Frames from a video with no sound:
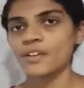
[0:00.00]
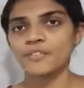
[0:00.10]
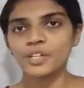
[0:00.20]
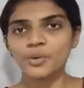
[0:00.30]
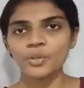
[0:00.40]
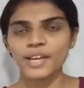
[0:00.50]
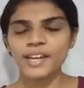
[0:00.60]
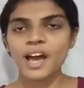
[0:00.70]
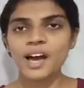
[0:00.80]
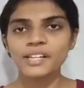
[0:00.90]
We know
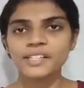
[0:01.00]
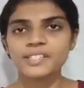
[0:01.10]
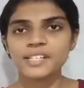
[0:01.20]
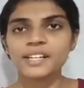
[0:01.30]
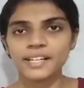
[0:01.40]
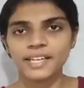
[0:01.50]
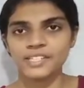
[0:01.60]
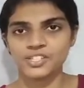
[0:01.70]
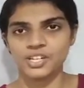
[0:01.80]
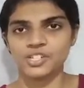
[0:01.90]
that heart is a relay
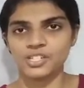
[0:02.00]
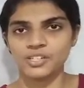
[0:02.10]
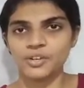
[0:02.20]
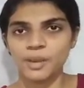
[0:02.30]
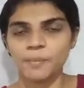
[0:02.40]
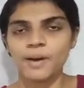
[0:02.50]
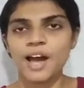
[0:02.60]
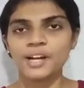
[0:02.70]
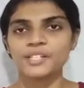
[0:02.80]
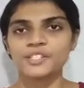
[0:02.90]
station. Okay,
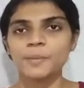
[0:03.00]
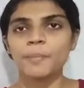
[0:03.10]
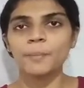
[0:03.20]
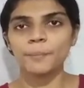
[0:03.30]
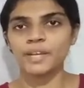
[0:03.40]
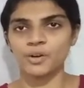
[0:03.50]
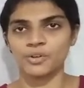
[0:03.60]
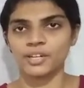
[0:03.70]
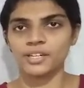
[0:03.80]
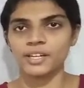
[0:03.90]
heart is the pumping
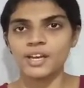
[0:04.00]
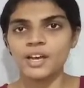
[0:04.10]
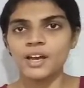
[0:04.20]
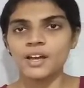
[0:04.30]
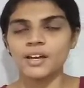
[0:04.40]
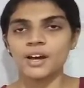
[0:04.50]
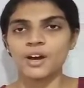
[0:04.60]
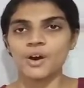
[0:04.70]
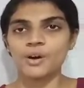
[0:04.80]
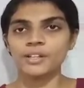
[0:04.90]
organ.
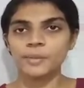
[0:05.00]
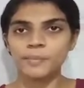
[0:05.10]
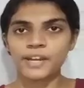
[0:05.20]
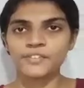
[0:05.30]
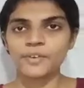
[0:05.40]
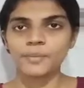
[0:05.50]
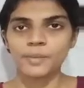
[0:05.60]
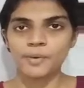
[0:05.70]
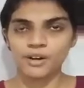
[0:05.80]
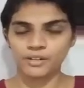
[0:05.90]
All the blood from
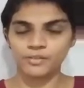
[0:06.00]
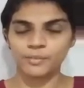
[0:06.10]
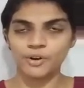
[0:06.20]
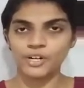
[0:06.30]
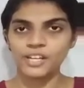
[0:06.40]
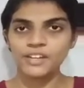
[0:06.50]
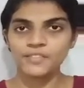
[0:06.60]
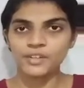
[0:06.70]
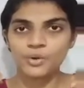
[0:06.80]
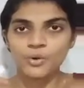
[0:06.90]
the body
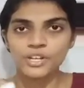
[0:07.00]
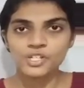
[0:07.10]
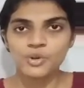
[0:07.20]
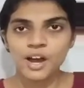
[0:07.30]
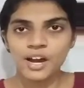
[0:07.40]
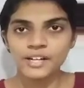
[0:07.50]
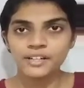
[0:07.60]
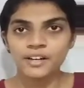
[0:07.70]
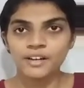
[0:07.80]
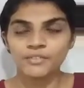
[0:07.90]
will go into heart.
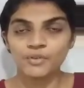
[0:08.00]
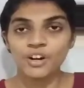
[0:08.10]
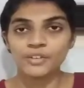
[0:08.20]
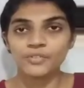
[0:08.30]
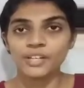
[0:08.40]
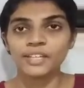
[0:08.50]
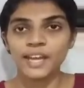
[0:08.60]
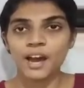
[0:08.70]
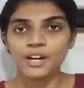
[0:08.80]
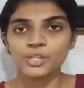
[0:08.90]
What will the
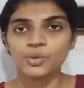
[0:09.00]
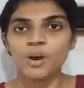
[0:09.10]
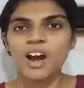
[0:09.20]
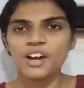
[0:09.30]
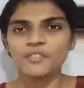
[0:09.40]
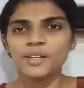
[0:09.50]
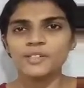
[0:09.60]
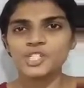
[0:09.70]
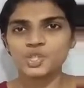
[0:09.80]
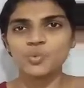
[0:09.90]
heart do? Heart
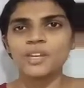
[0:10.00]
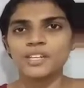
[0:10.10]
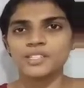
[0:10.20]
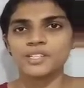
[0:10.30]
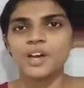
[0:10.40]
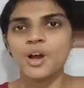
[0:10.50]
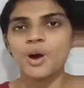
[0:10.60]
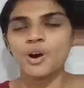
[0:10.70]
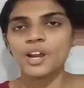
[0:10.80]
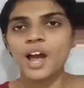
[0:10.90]
will squeeze
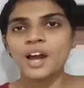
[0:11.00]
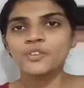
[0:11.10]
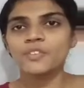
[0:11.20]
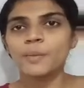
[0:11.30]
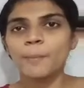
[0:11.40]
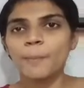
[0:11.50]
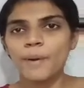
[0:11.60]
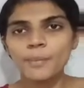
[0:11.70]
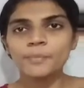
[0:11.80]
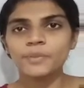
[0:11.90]
or heart will
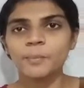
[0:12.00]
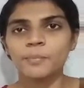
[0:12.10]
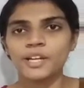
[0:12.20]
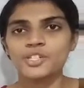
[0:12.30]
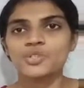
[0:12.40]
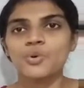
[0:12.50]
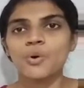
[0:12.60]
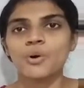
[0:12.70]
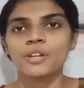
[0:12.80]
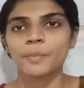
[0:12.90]
pump the blood to
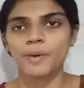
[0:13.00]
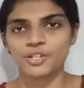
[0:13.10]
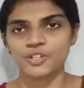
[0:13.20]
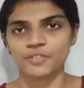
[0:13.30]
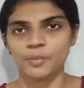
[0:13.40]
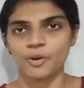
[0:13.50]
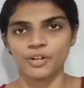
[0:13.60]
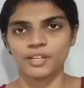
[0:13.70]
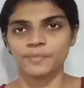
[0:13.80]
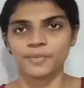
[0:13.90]
all the parts of the
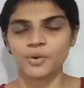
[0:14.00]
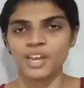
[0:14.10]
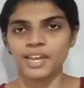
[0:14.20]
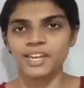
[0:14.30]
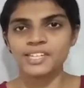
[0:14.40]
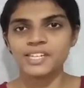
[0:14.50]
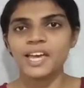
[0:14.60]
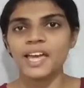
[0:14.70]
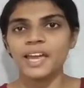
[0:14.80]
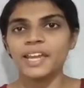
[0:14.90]
body. Okay, it
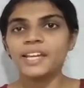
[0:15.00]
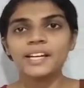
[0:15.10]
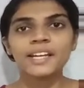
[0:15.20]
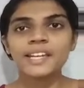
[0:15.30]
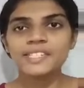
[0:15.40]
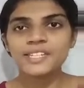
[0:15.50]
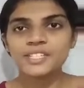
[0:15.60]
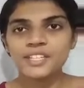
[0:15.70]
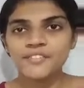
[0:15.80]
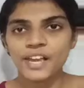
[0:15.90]

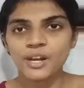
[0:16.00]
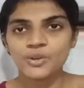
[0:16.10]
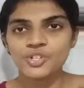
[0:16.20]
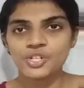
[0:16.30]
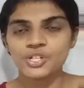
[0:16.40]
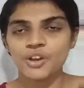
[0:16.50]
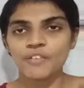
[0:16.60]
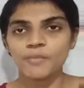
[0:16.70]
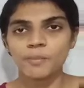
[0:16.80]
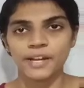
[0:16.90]
increases the velocity
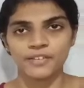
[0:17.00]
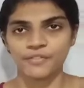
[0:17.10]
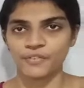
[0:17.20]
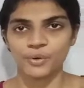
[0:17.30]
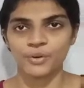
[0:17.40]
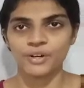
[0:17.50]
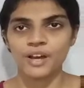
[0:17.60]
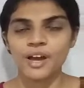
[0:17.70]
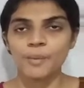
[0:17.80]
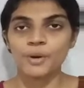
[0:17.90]
of blood flow.
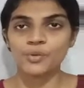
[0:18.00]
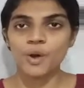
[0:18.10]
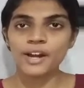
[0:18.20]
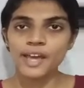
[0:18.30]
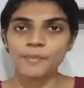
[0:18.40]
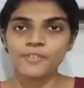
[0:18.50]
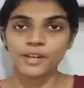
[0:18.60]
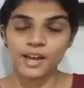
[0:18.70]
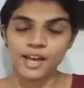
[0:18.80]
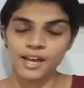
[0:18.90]
But what
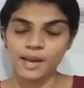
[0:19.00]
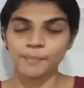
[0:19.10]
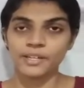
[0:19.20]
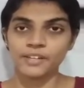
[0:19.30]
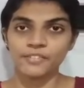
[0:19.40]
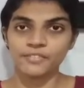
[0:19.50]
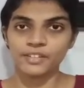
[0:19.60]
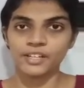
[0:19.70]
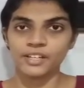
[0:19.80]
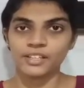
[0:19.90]
happen if
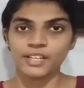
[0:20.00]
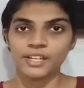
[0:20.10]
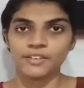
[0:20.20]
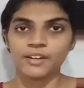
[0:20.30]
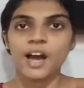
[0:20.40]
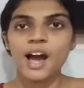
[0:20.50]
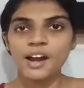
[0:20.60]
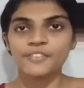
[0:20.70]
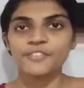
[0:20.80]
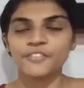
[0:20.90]
the
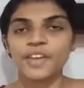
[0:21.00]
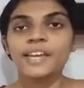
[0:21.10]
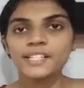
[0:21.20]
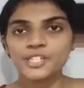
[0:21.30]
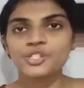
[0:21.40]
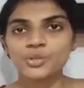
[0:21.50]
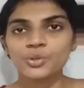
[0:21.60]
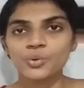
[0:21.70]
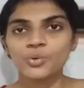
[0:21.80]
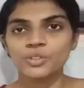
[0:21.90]
heart fails to
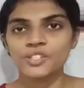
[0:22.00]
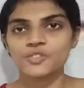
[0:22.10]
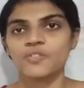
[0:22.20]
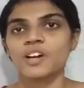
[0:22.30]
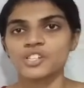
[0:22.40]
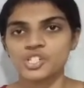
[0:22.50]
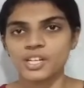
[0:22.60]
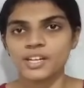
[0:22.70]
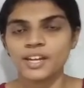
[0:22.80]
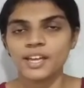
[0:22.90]
do this
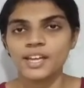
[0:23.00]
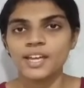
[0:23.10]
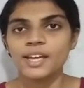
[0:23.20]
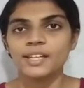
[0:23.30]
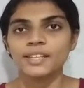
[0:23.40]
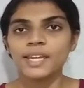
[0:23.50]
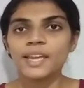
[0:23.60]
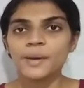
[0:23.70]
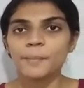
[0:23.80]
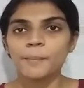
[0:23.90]
function?
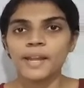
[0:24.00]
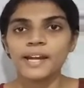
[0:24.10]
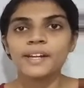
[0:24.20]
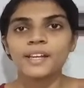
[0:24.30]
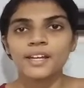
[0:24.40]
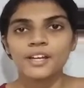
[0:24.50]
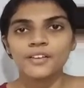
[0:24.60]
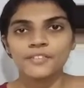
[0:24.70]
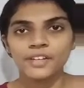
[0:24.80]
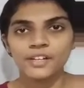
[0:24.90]
The blood
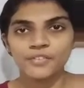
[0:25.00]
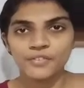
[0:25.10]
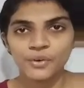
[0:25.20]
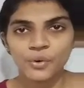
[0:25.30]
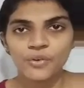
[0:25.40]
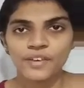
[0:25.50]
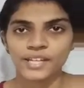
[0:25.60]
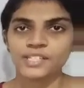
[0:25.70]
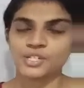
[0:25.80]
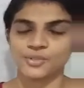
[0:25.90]
will flow
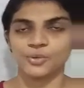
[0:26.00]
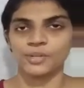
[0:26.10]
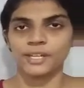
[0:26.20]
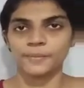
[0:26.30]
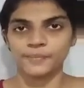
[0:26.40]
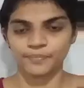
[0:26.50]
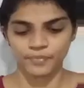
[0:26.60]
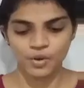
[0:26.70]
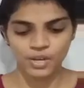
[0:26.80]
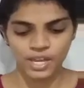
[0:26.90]
very slowly.
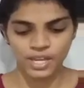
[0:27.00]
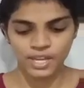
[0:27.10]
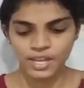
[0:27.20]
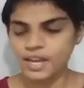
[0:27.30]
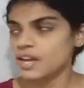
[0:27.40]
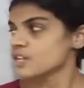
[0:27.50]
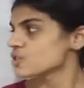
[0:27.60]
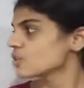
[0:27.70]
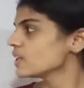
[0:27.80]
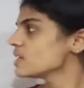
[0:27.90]
Okay,
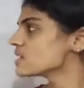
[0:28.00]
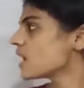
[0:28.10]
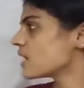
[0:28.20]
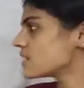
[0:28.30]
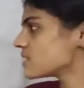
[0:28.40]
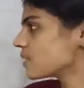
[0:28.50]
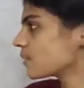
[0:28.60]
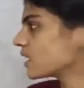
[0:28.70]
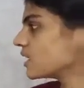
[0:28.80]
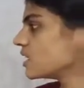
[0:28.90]
so these are
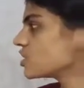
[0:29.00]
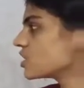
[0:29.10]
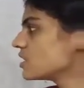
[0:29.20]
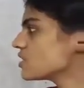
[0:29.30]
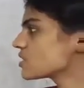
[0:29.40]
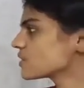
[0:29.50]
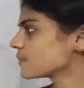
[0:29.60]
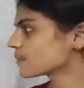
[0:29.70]
some conditions